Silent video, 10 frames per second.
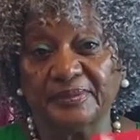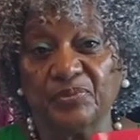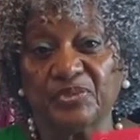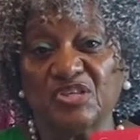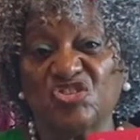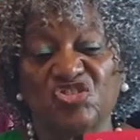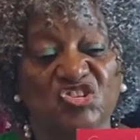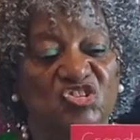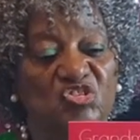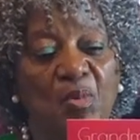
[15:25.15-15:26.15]
So this is
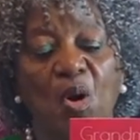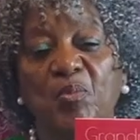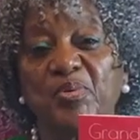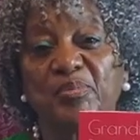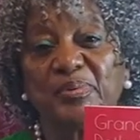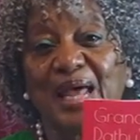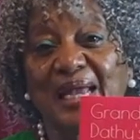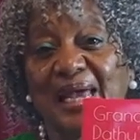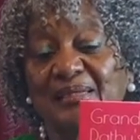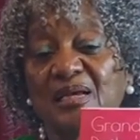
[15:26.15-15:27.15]
just a small book, but I
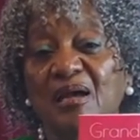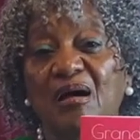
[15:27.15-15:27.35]
got